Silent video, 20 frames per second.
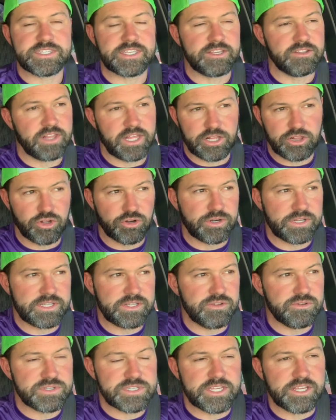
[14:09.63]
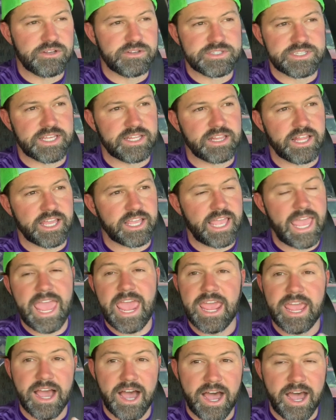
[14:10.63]
like learning new skills in, like
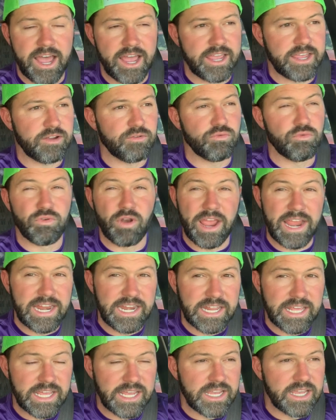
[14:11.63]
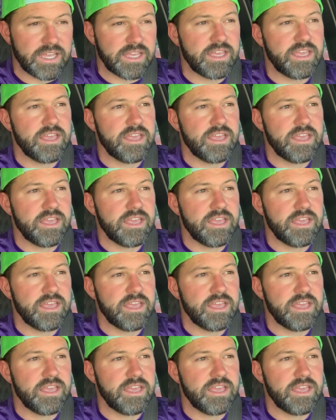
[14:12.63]
AI, writing,